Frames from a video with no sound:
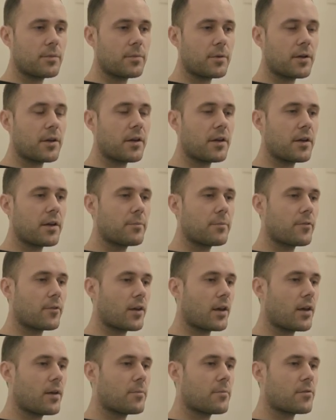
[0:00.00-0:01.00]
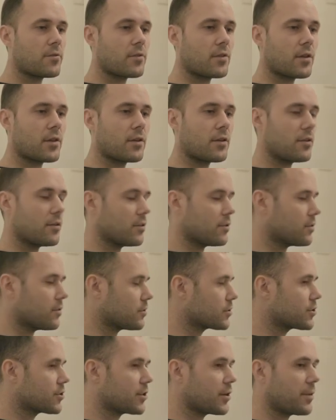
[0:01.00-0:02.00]
and the aim of the game is to get your
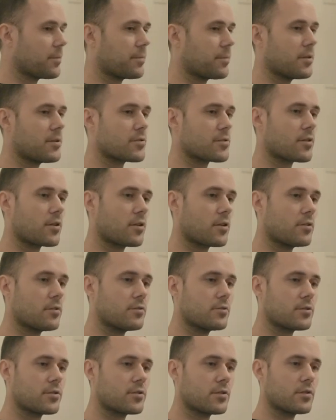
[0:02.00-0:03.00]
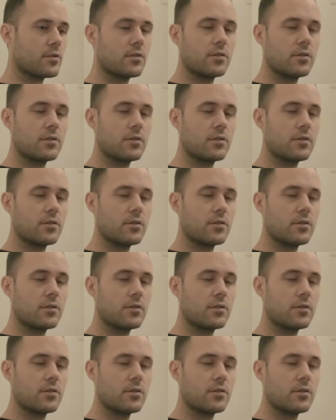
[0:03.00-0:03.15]
ship as close